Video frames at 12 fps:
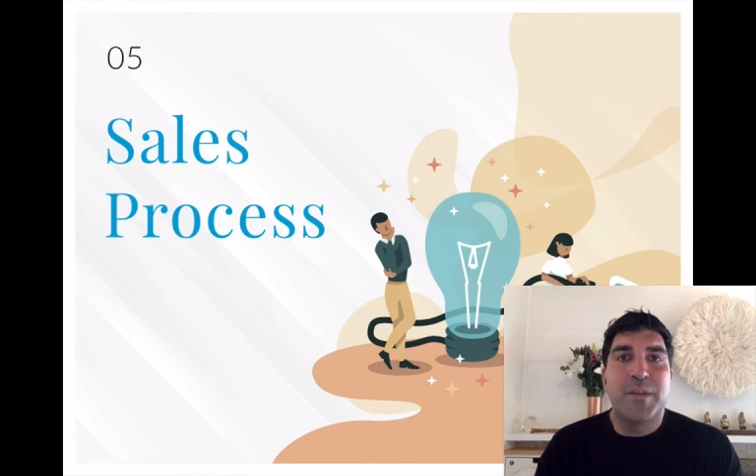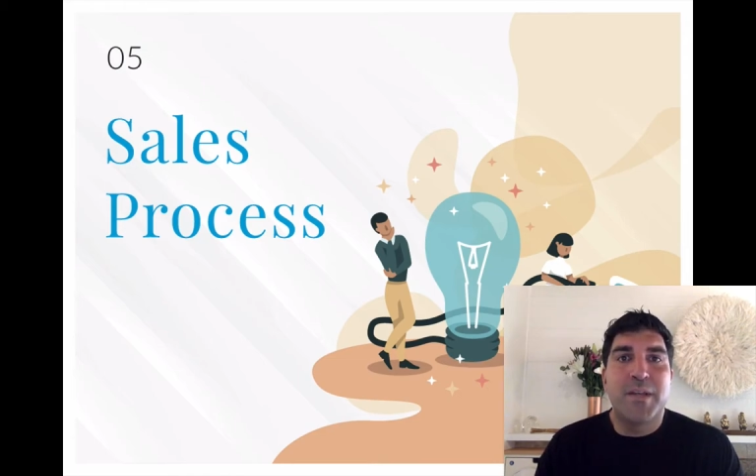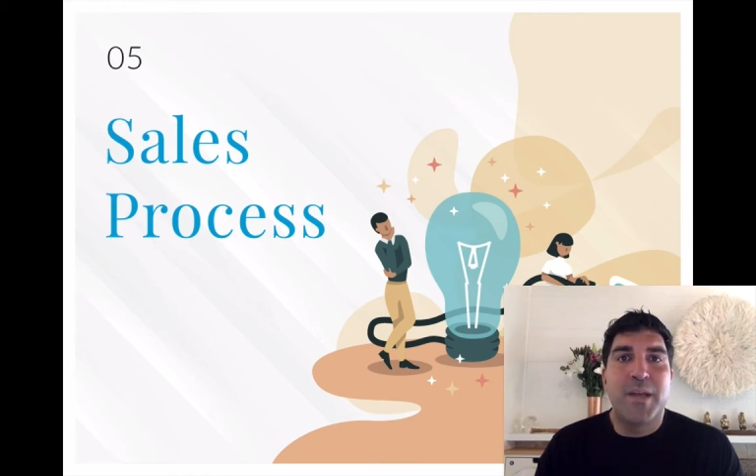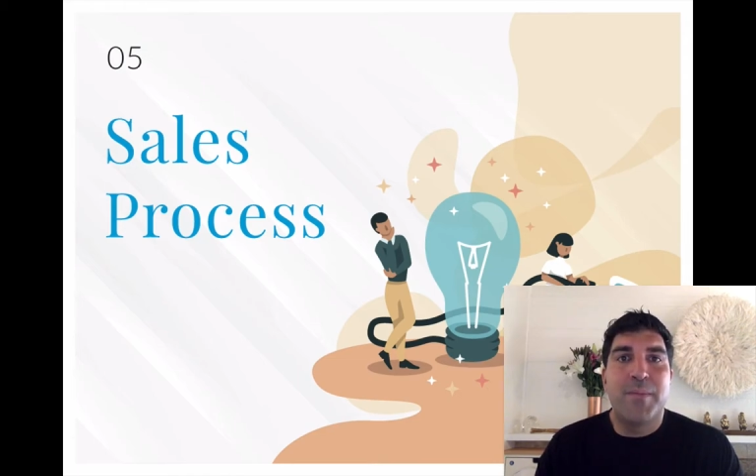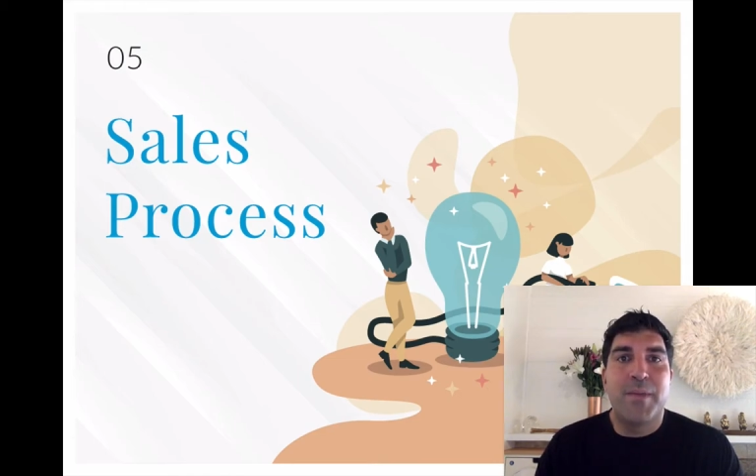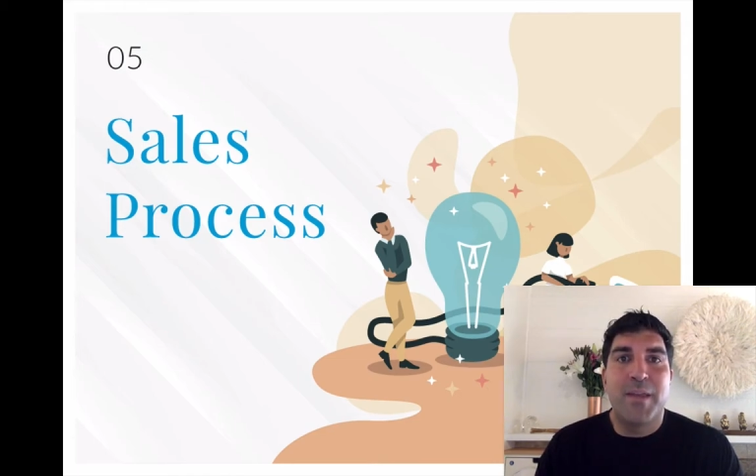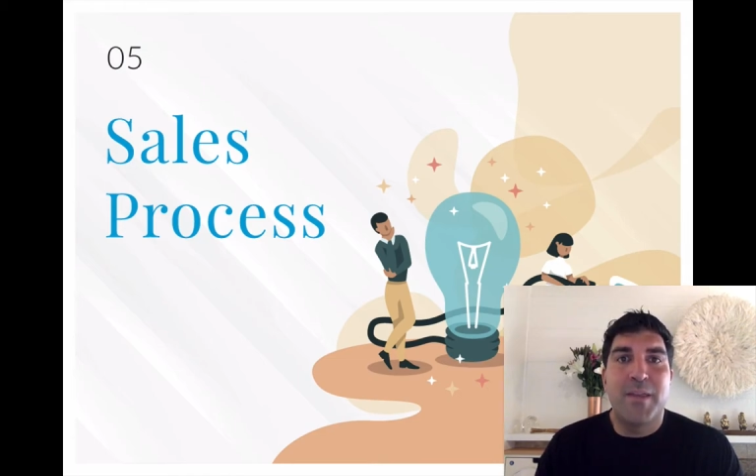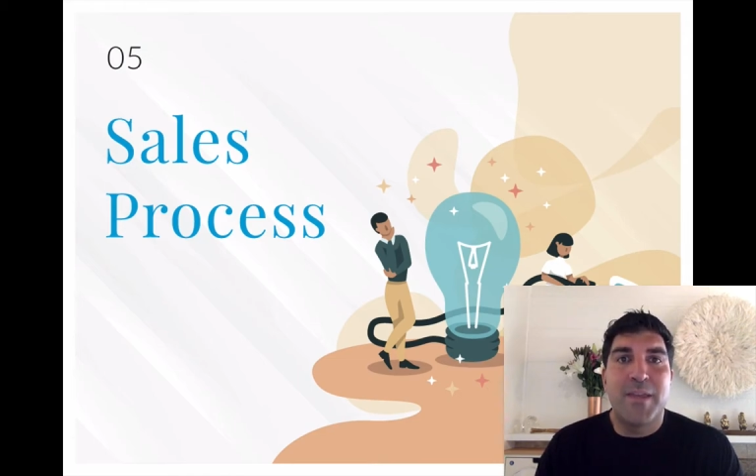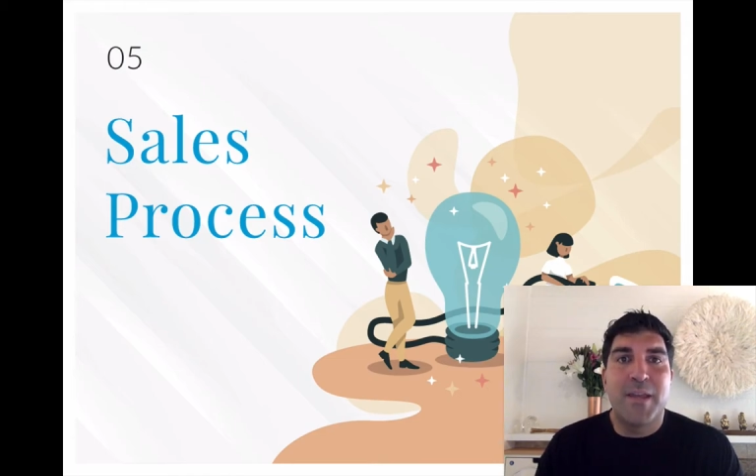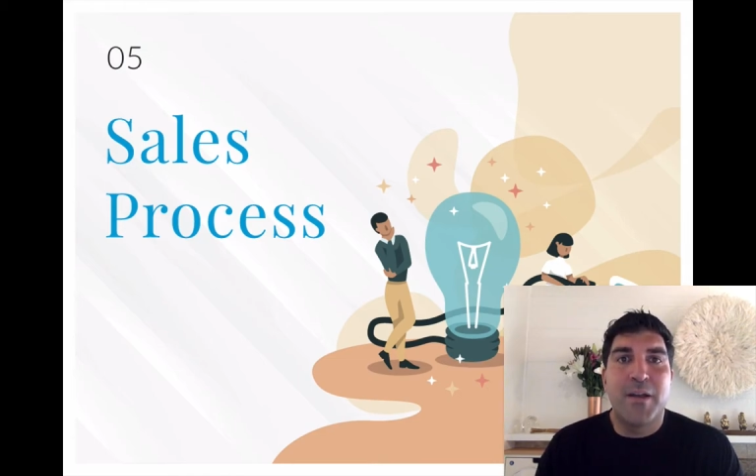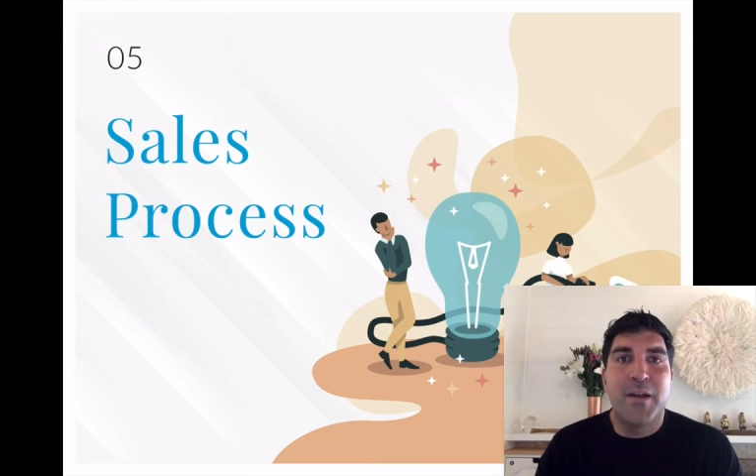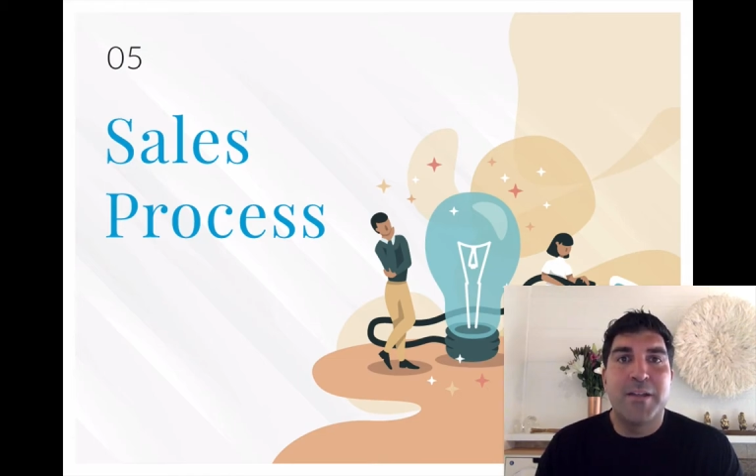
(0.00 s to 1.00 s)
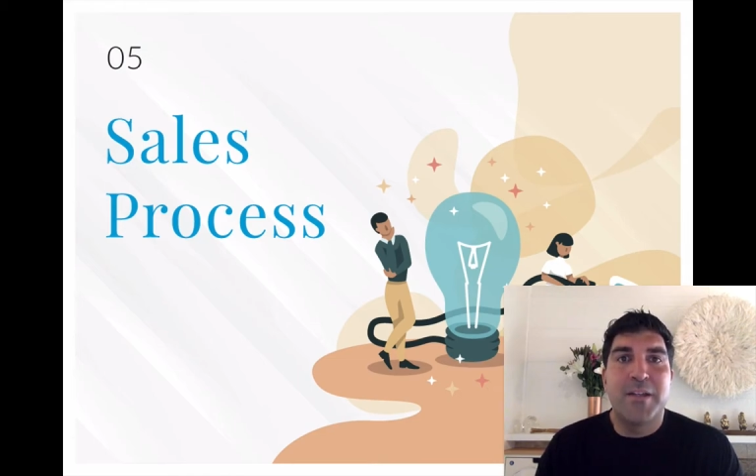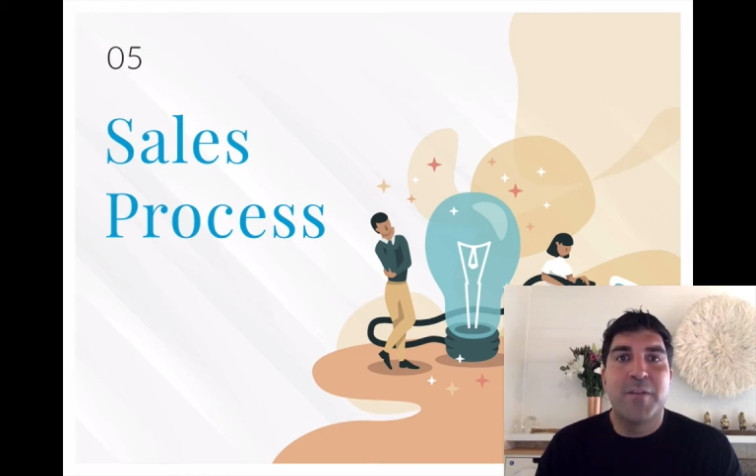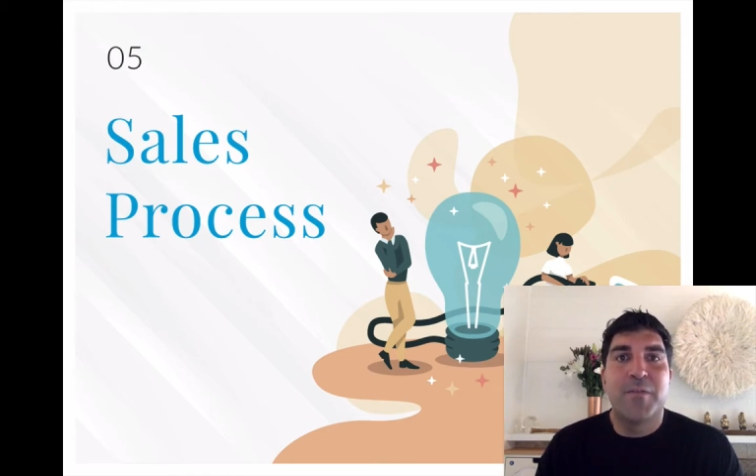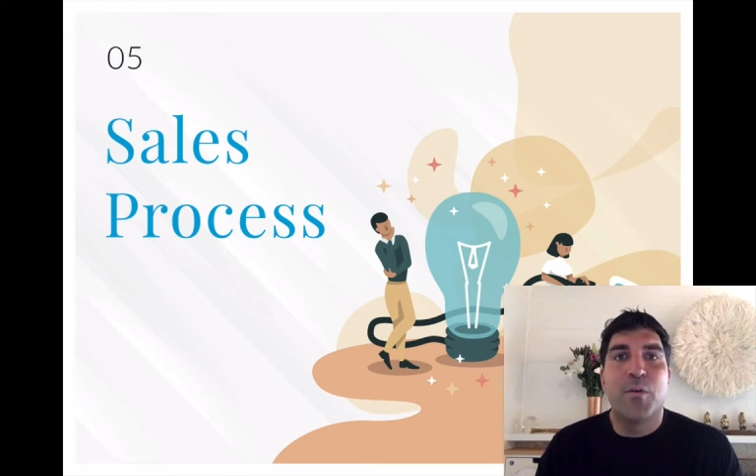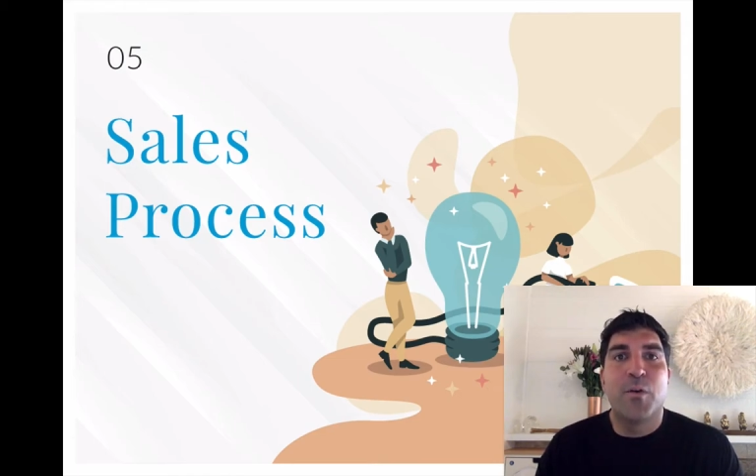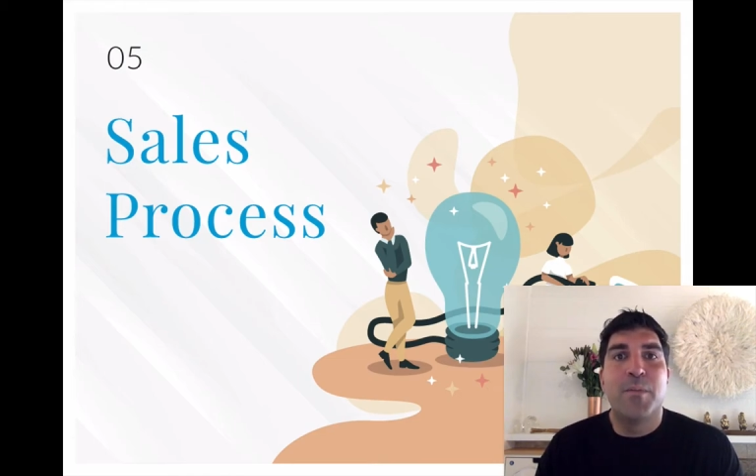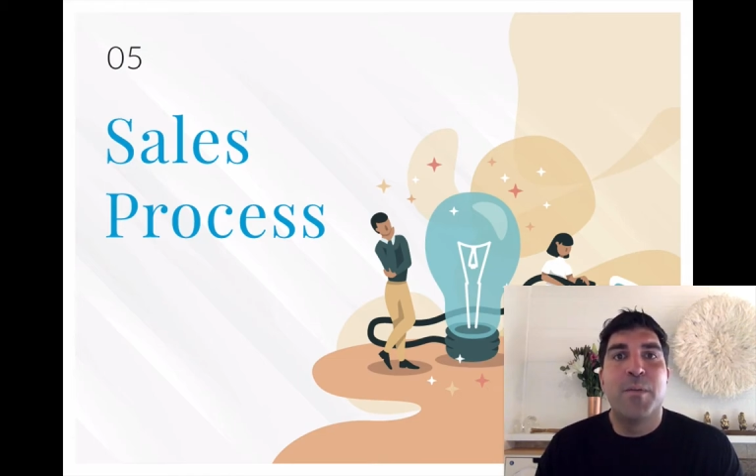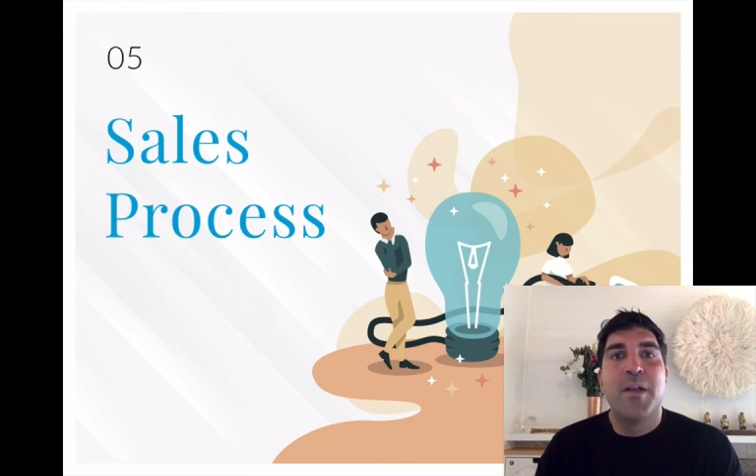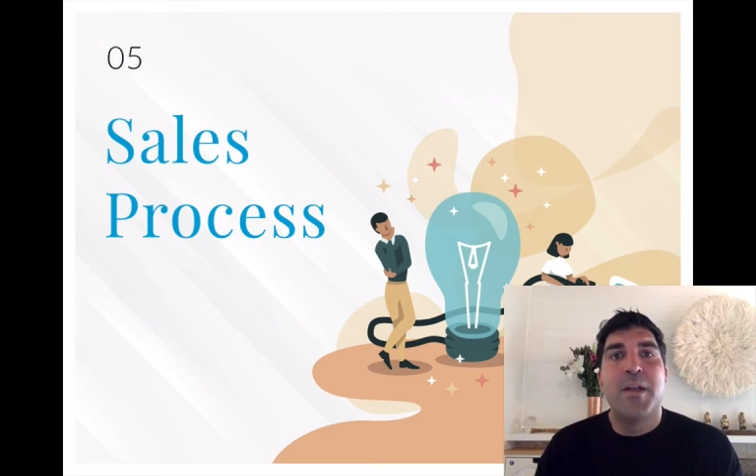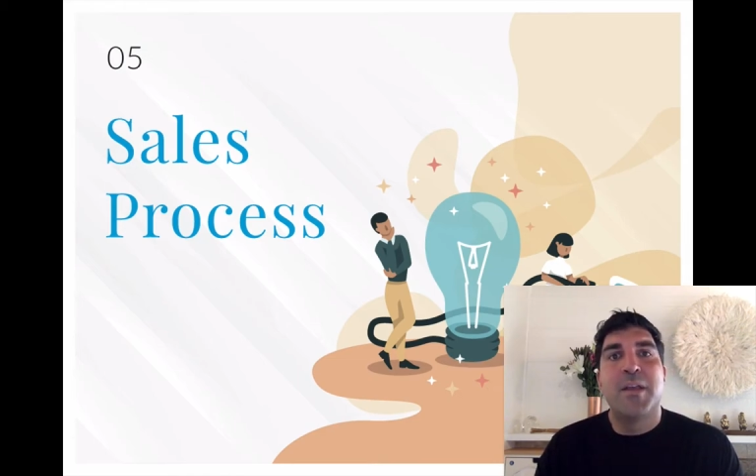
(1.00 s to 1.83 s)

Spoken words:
the time they hit that contact form.